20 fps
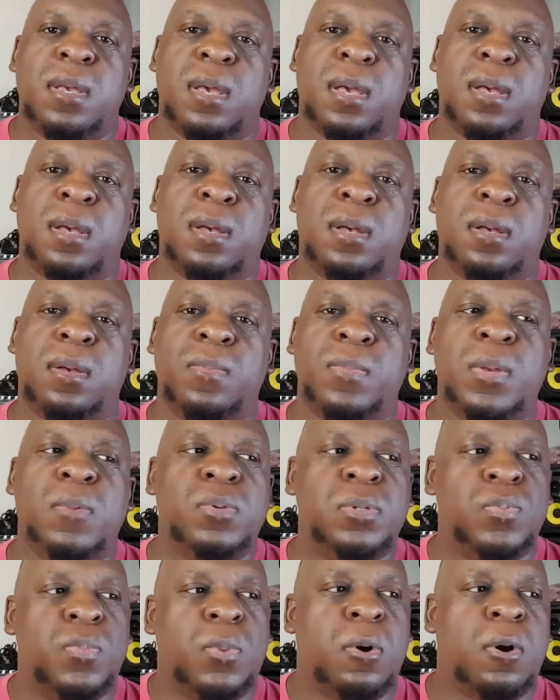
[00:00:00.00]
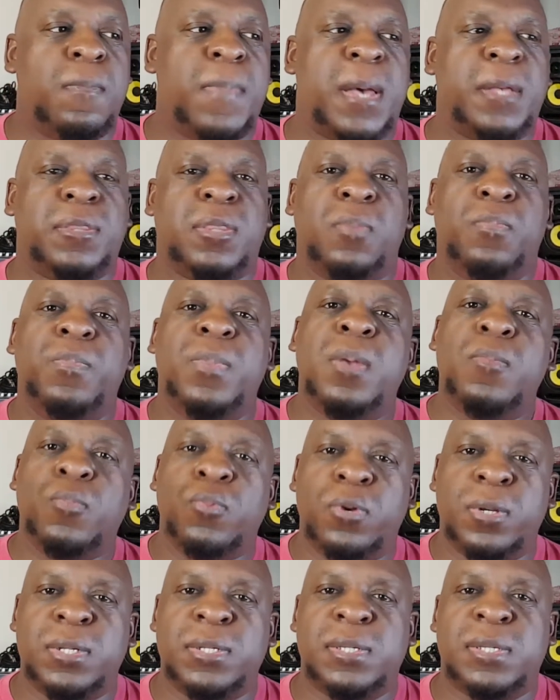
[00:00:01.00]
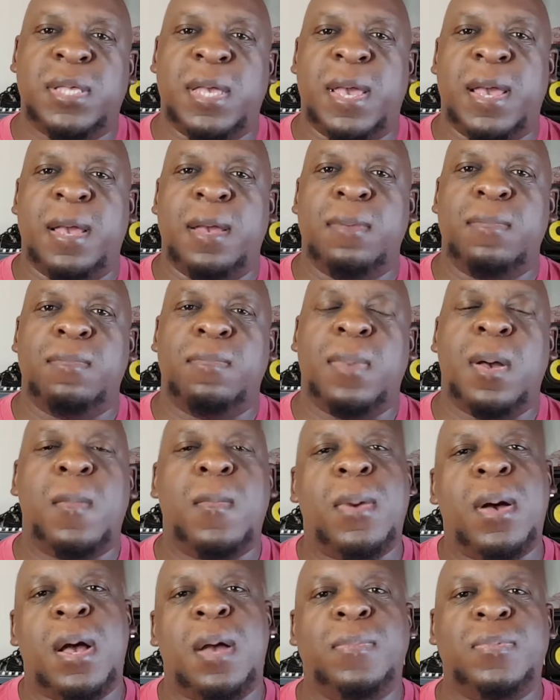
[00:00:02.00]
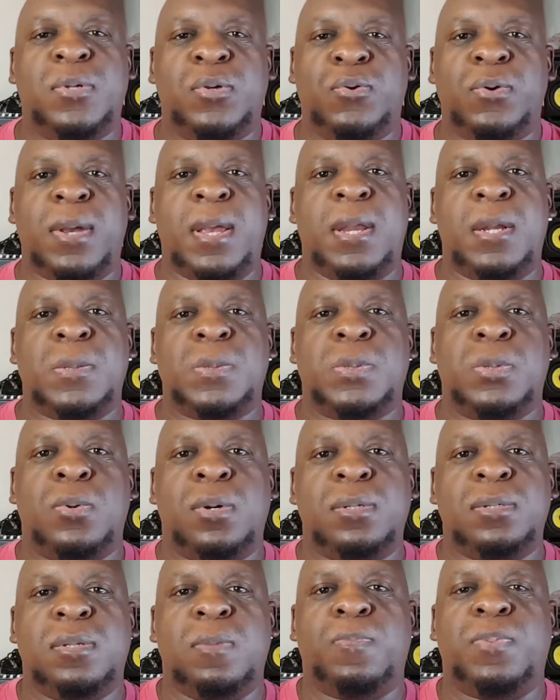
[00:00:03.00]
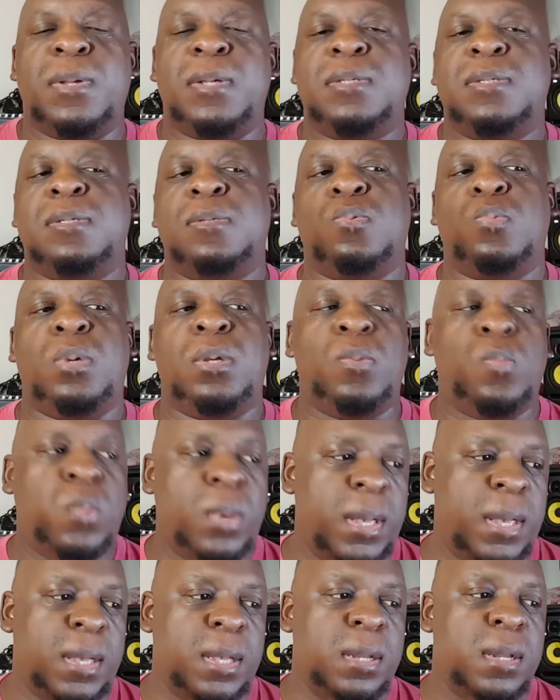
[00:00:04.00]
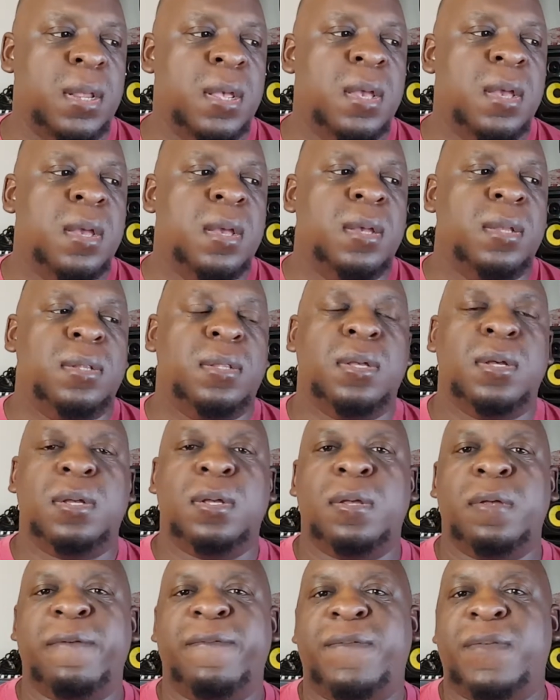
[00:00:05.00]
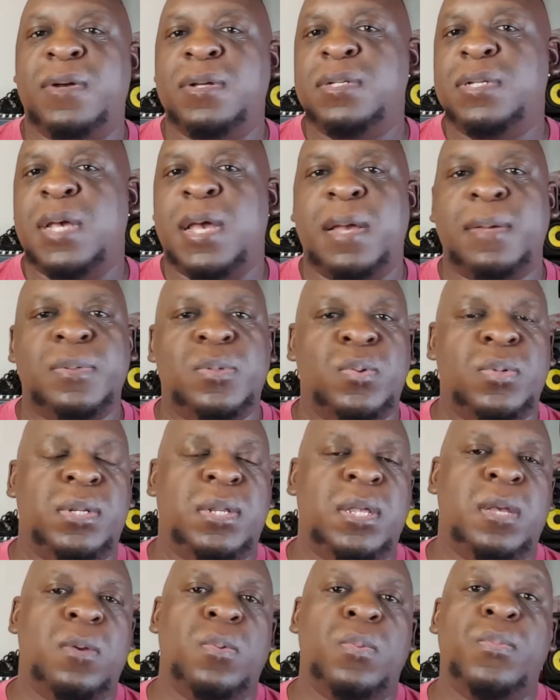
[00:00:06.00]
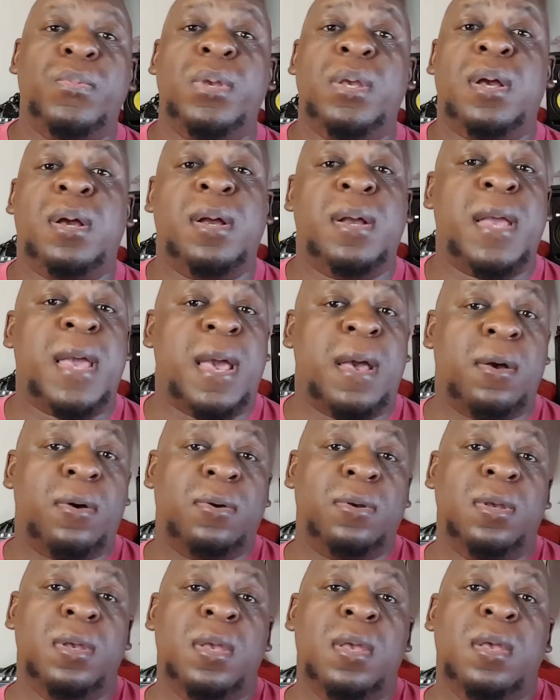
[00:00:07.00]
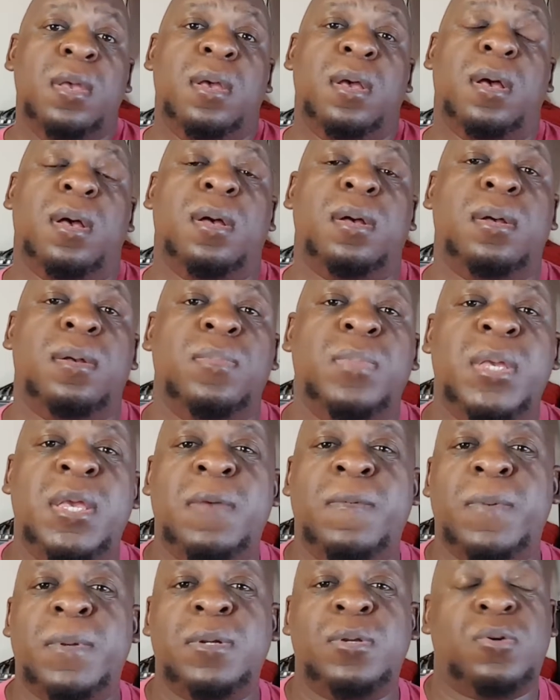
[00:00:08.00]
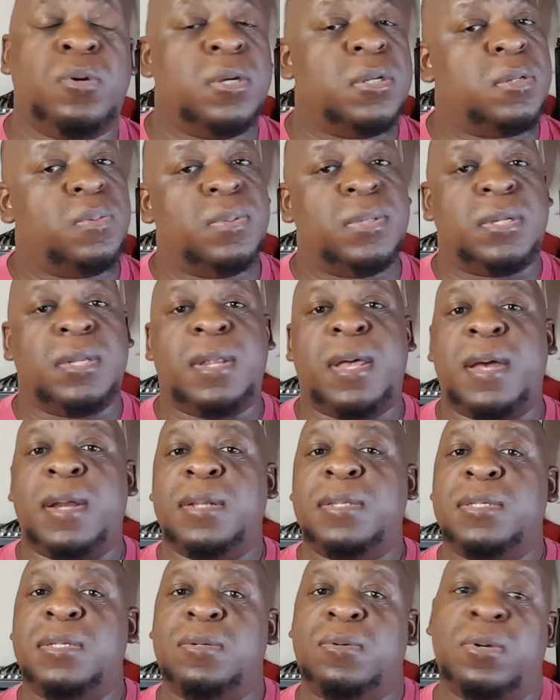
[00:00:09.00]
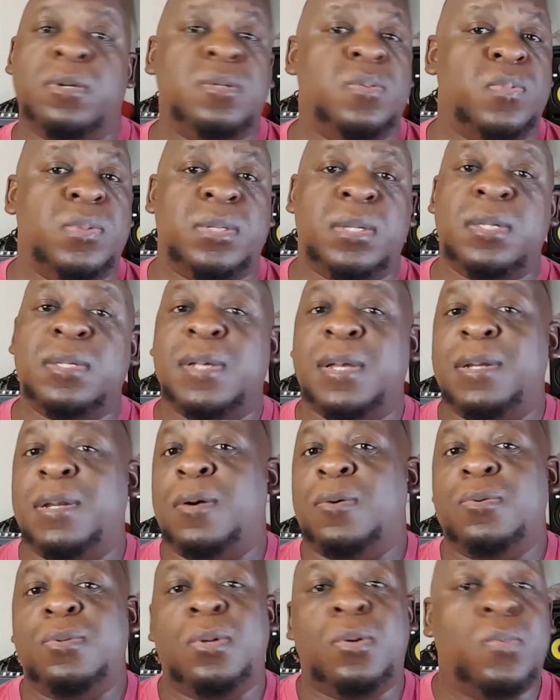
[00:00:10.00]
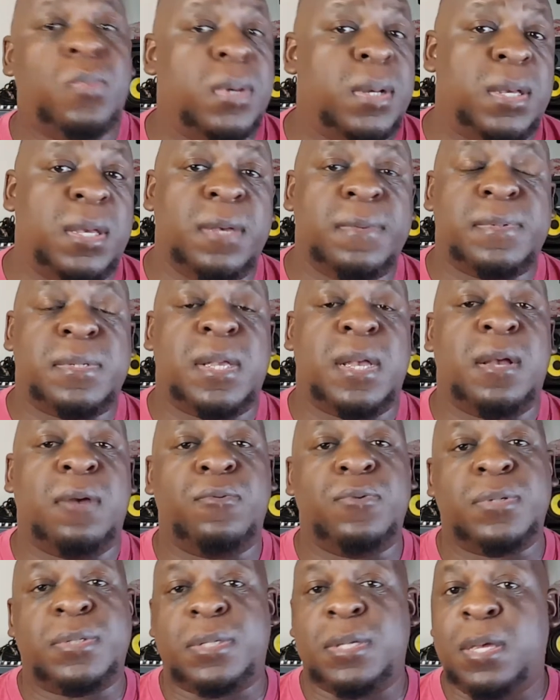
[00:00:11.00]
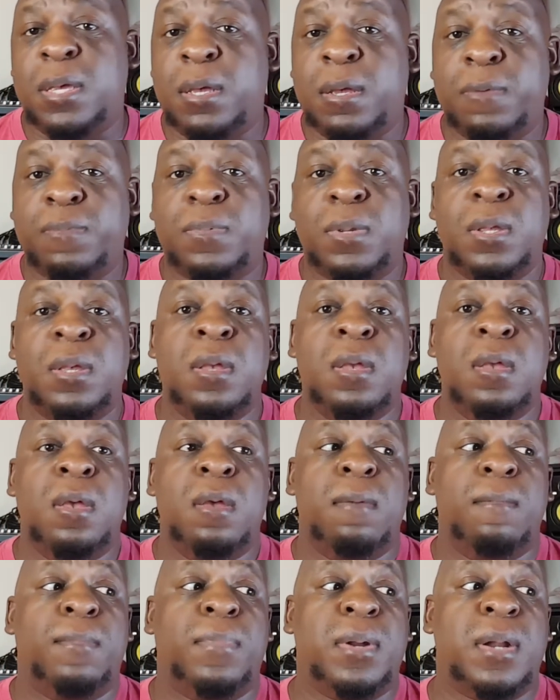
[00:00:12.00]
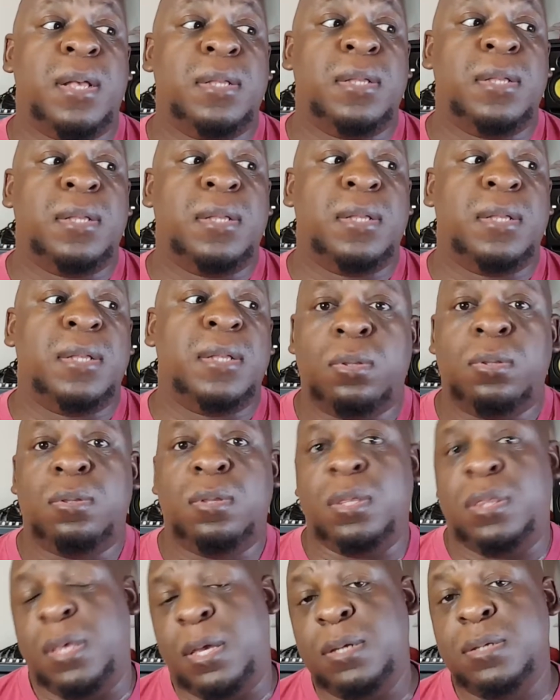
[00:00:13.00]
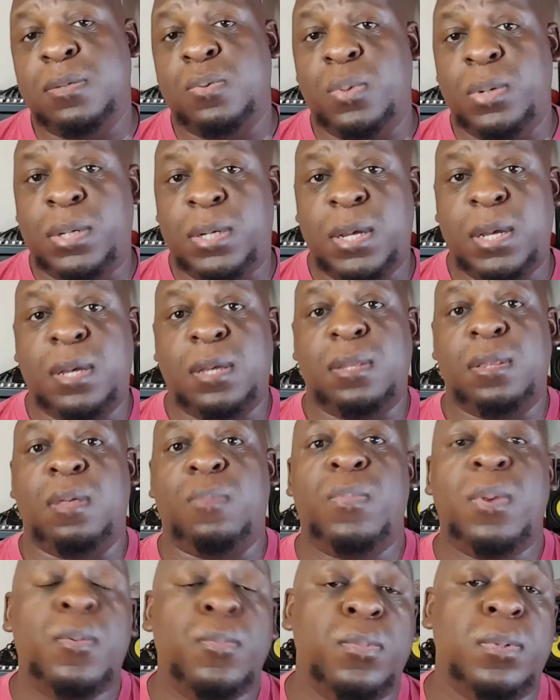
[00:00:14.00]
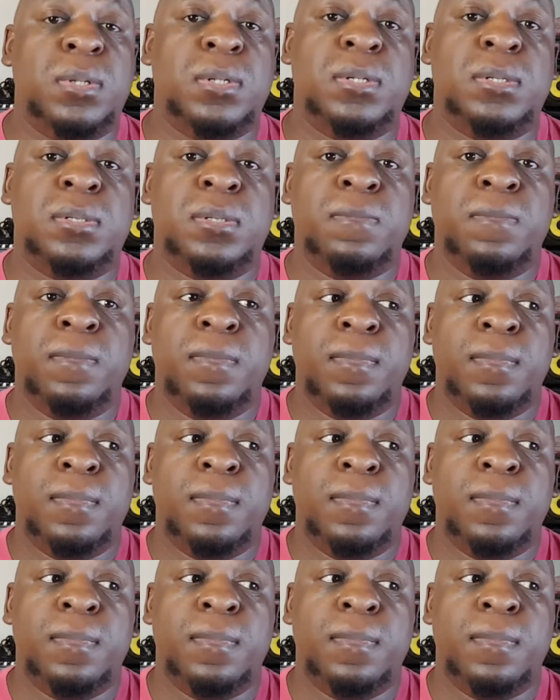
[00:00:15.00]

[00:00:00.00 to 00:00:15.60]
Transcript: Um, it was more about the memories that my mom created for us, the places we went, the fun times we did when we hung out. Um, even Christmas, a lot of Christmases, I don't know what gifts I received, but I do know the things we did, the memories